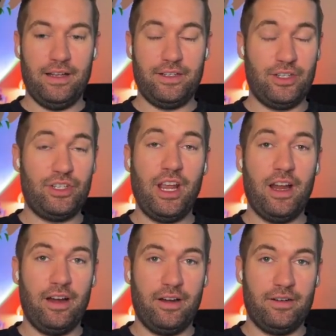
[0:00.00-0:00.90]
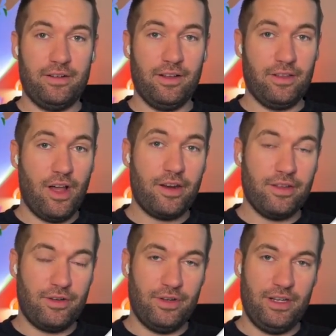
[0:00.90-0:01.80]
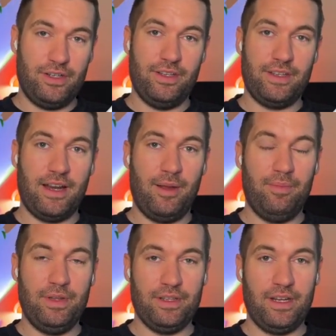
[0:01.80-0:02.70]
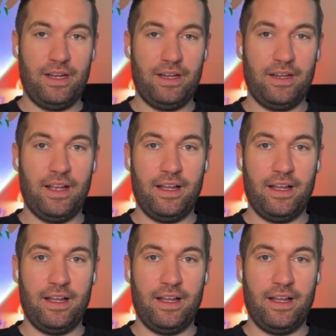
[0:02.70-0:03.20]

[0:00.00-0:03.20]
to share a lot of the creations that I'm building.